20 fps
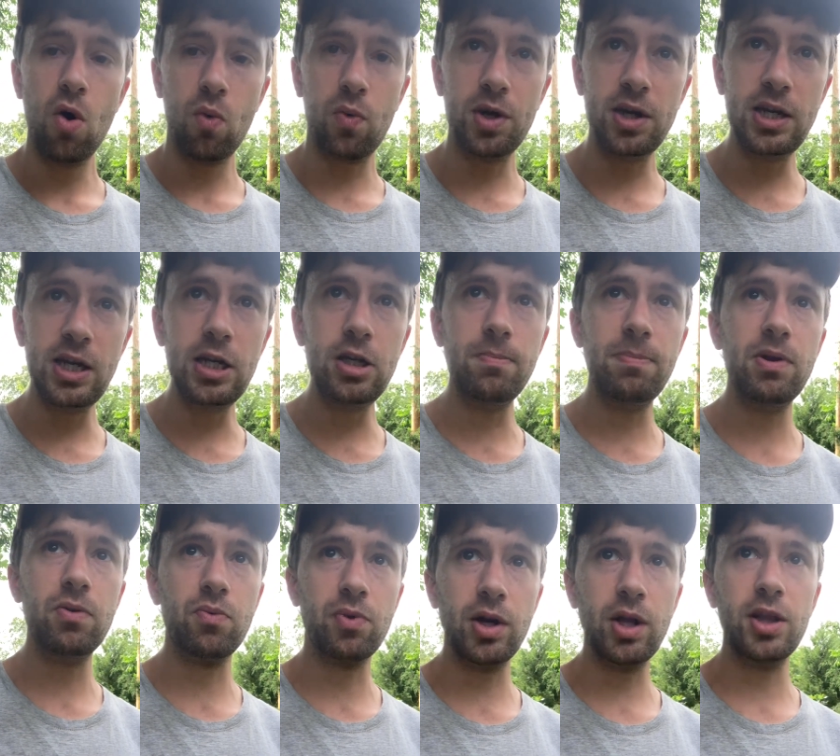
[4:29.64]
we need to
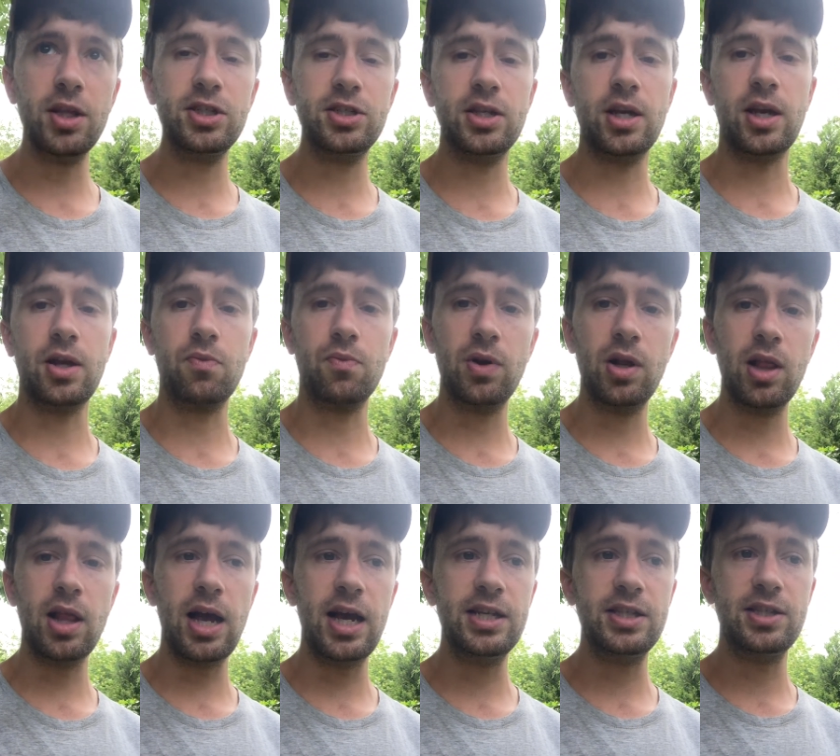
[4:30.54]
be realistic and
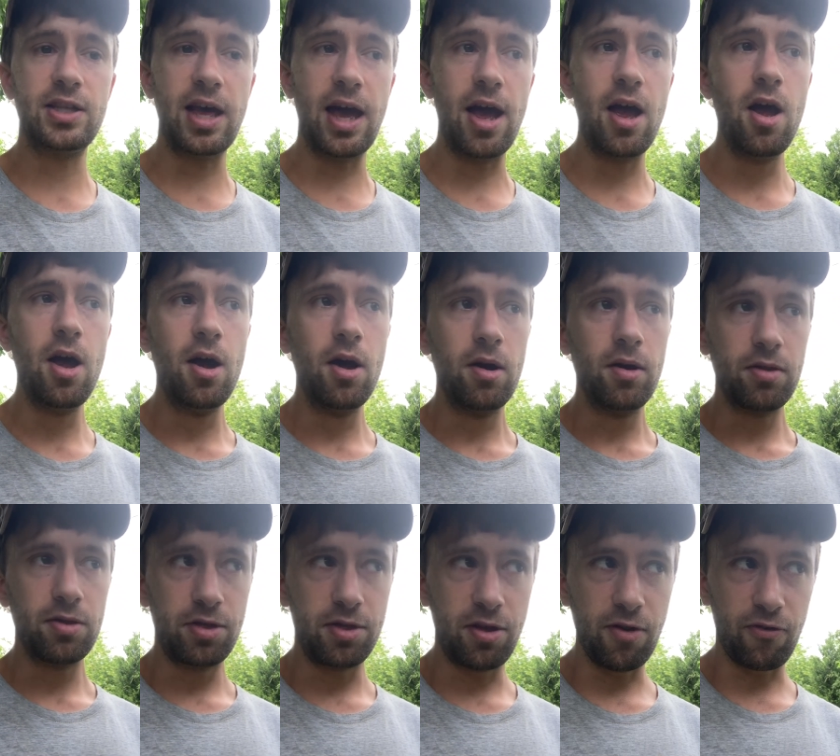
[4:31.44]
realize that
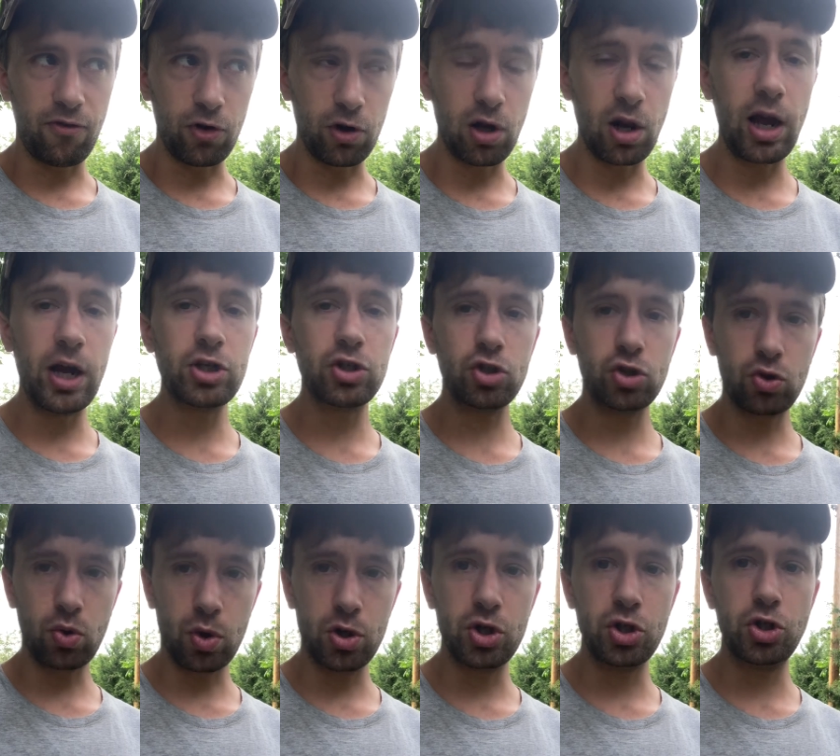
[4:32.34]
the fertilizer
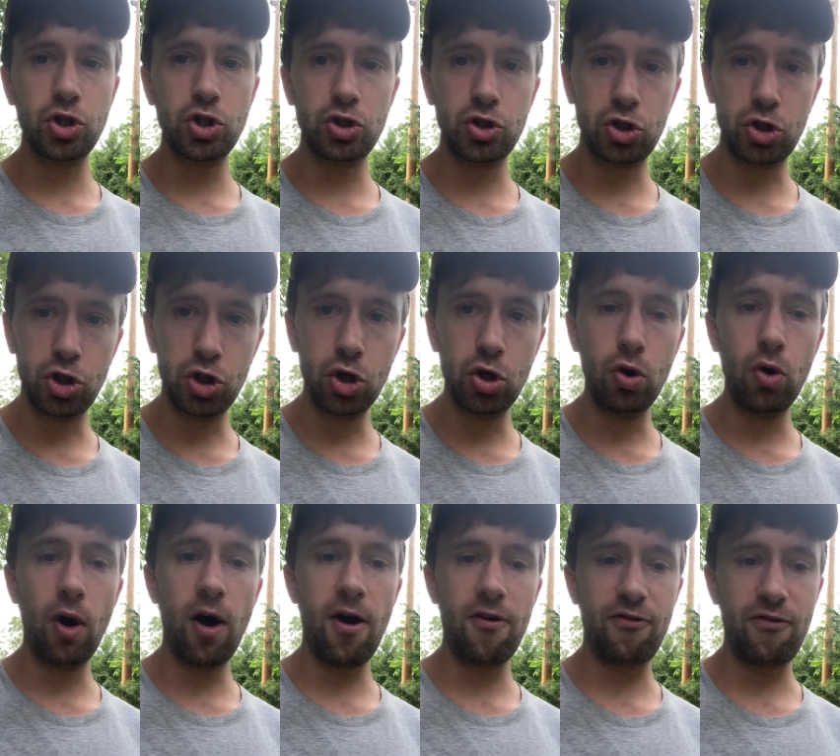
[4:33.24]
shortages
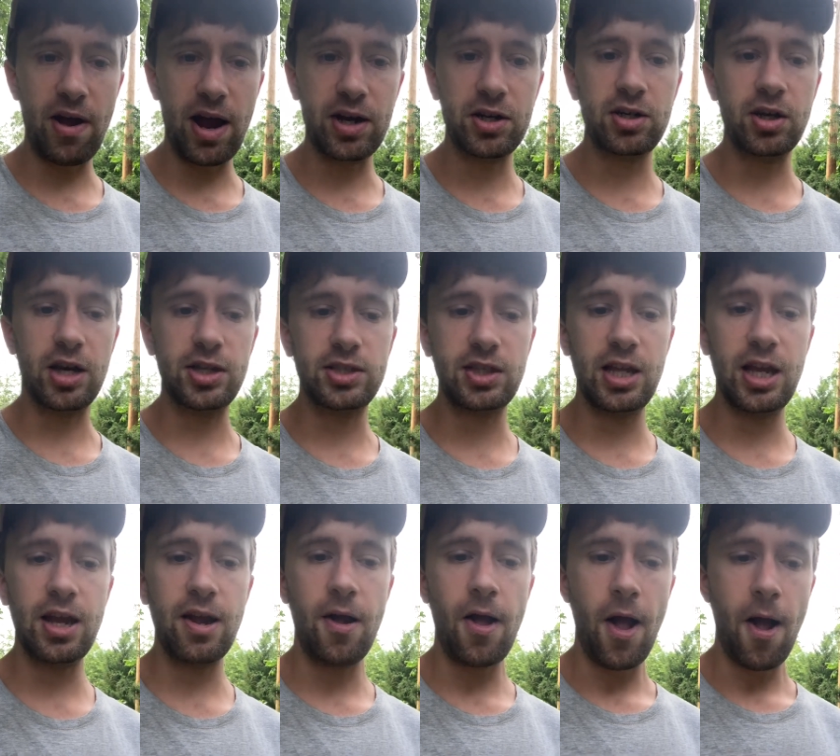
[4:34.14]
do affect us.
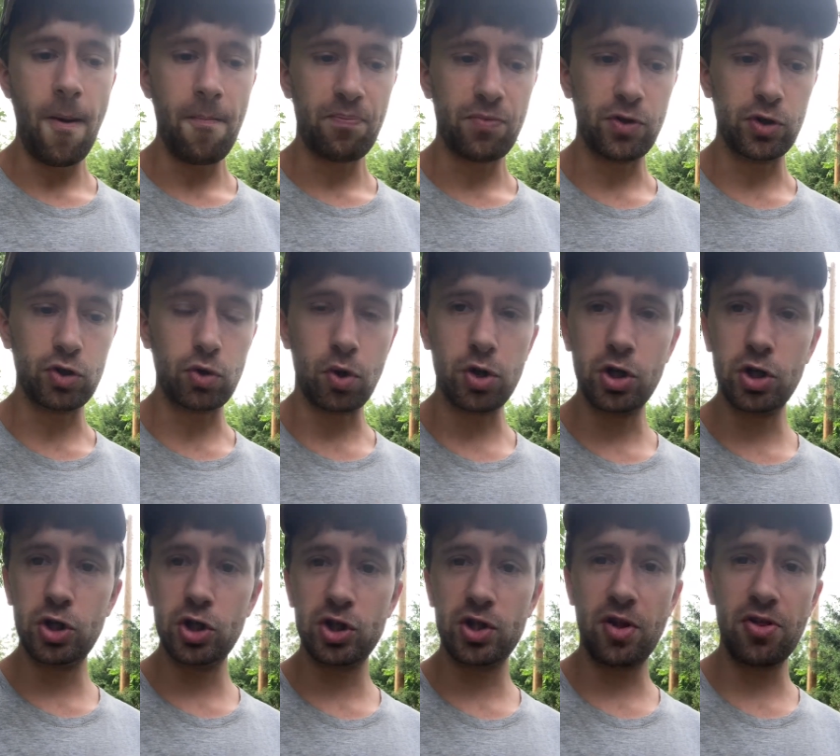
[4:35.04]
The
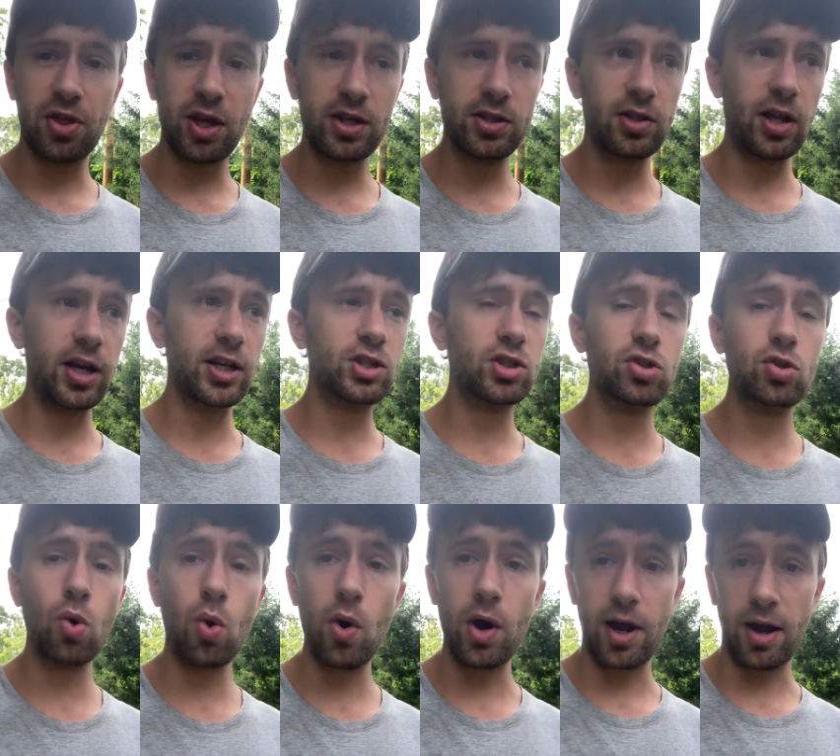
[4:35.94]
shortages in things like
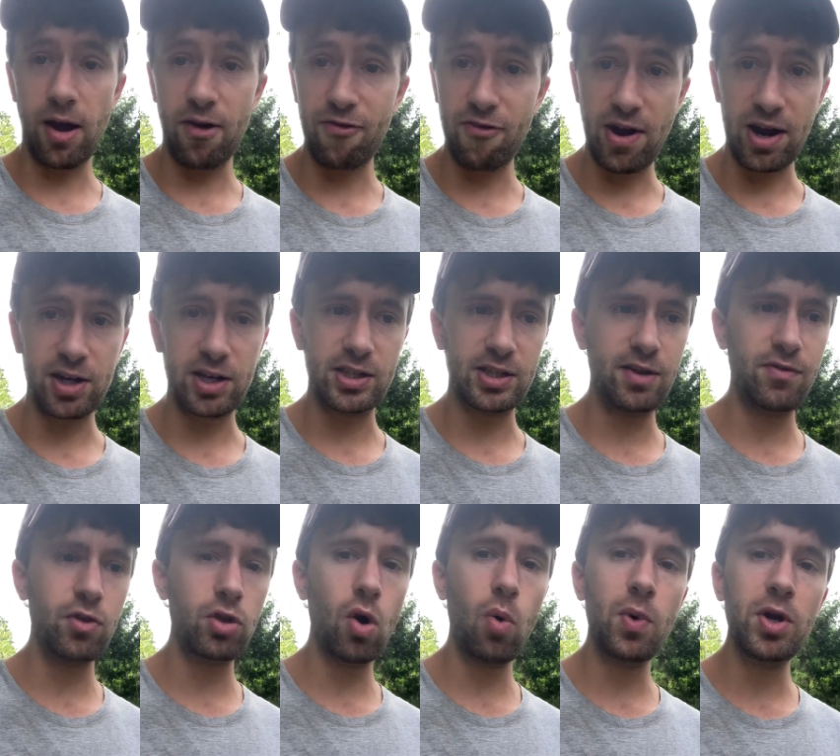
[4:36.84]
soy affect us.
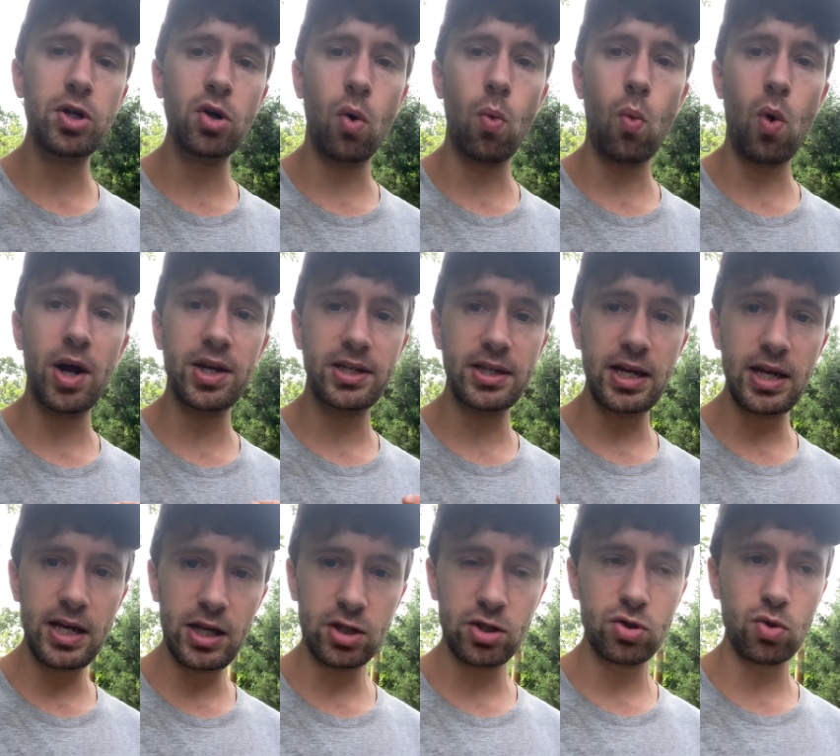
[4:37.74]
Even though we don't want to
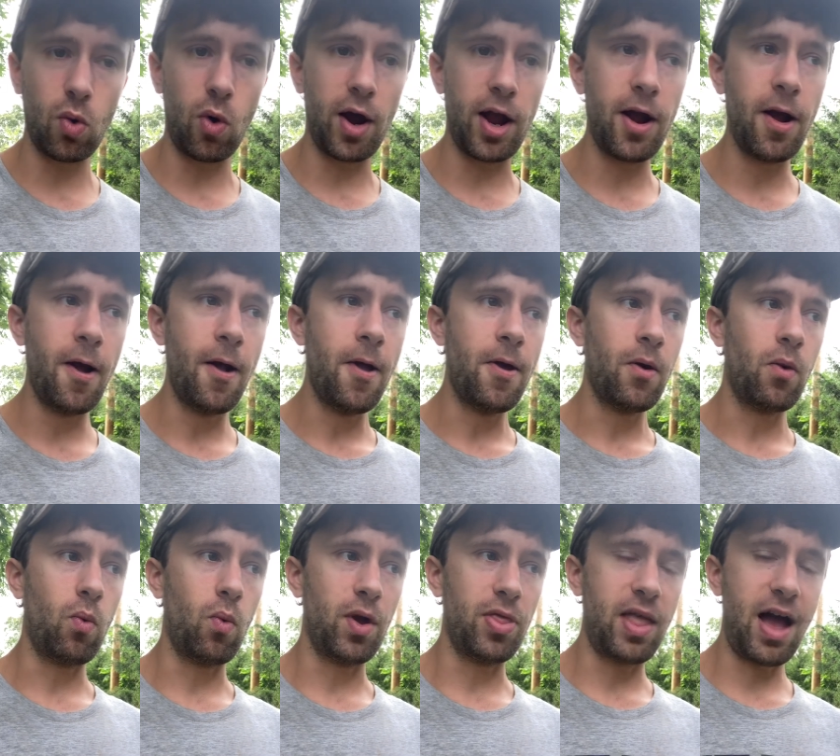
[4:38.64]
eat soy,
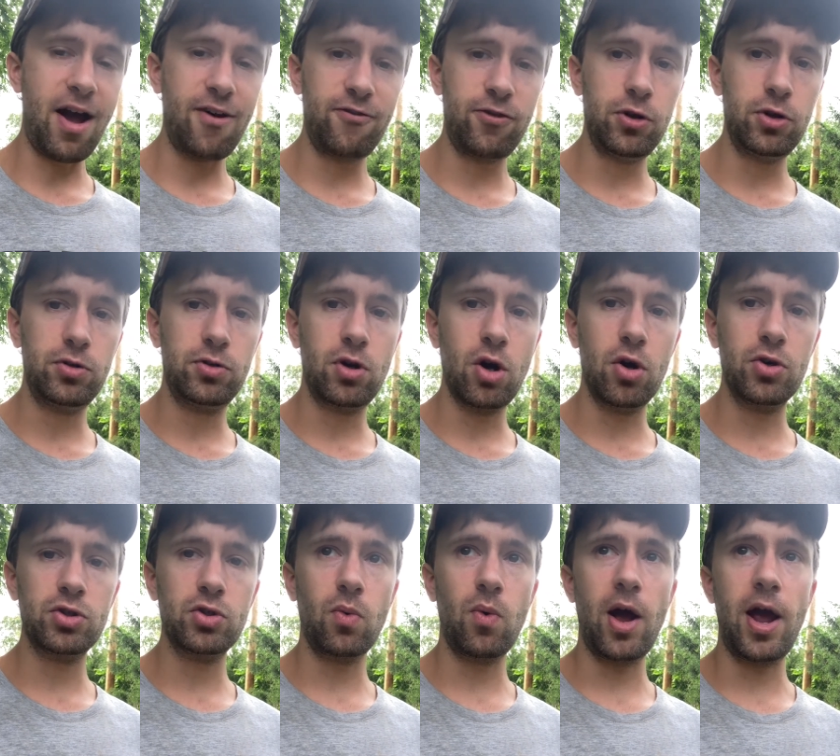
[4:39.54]
when that food
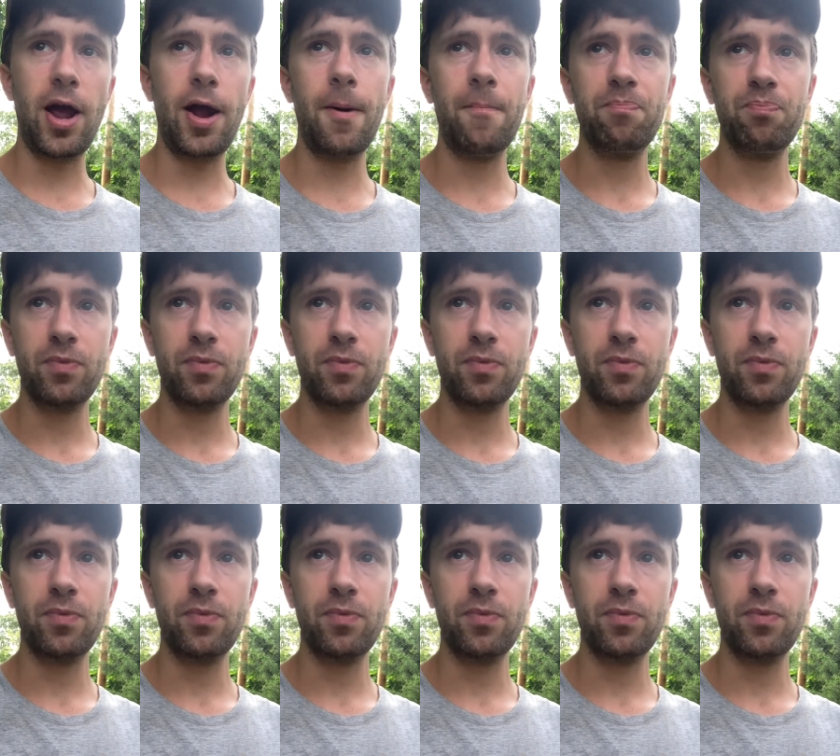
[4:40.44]
goes away,